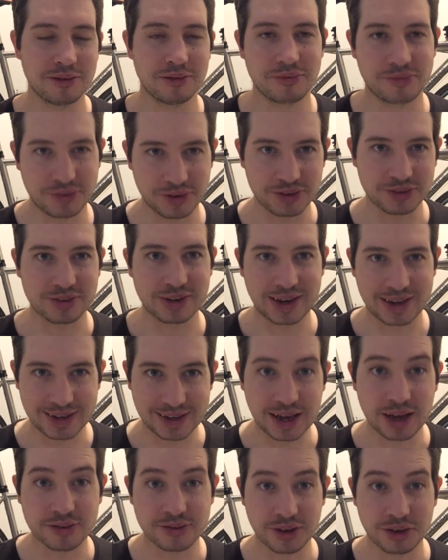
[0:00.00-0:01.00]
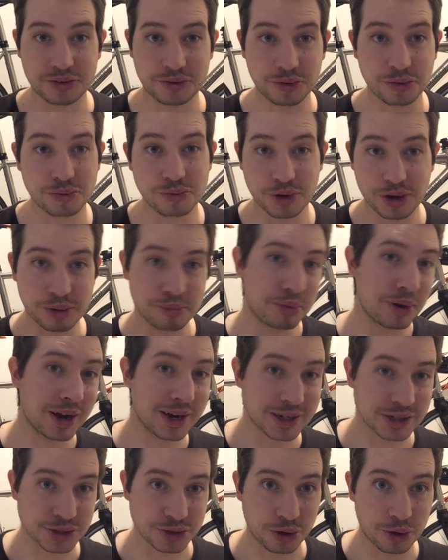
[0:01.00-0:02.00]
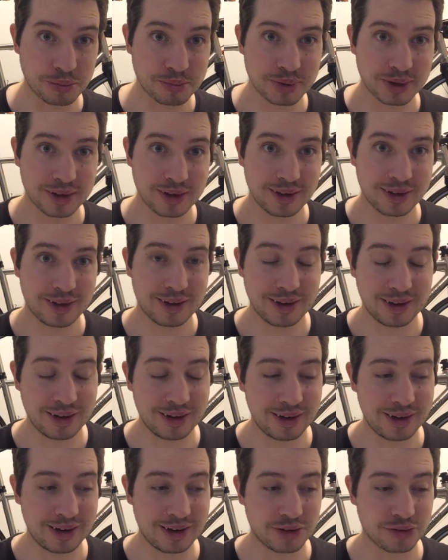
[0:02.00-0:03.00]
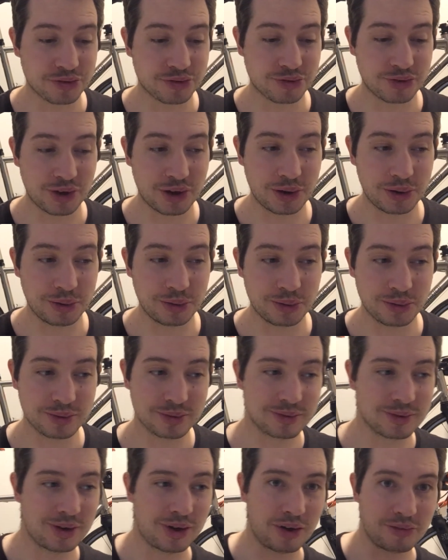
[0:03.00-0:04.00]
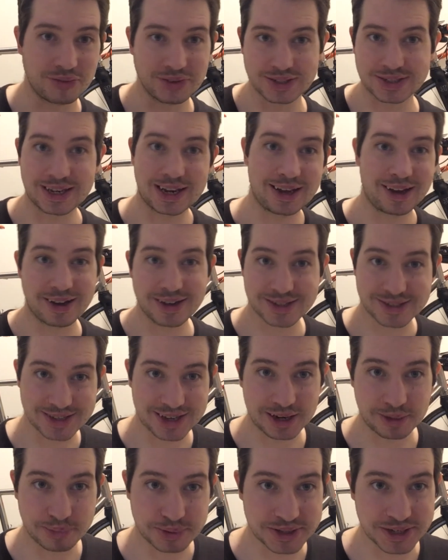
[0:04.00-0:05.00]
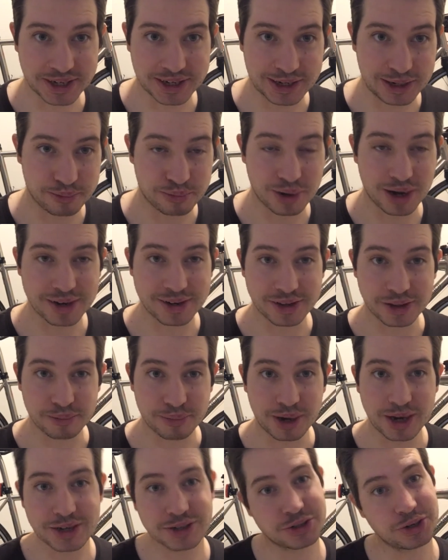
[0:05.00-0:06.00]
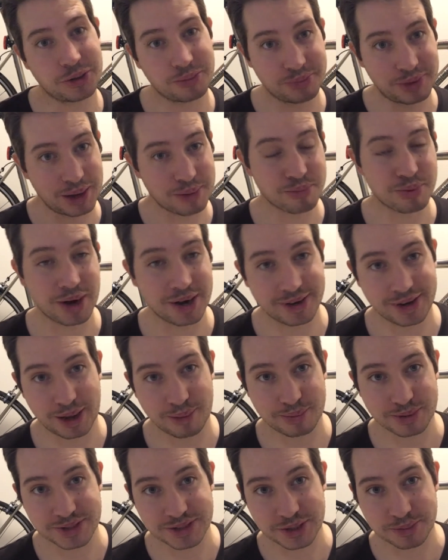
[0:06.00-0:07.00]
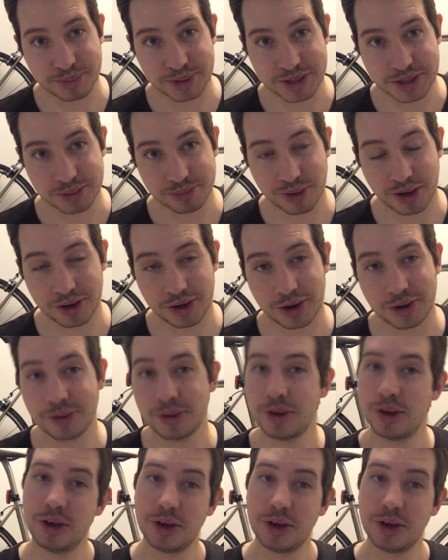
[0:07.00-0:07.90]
Firstly, yes, I do run a bike shop, so obviously I sell a particular brand in the bike shop. That brand happens to be Shimano.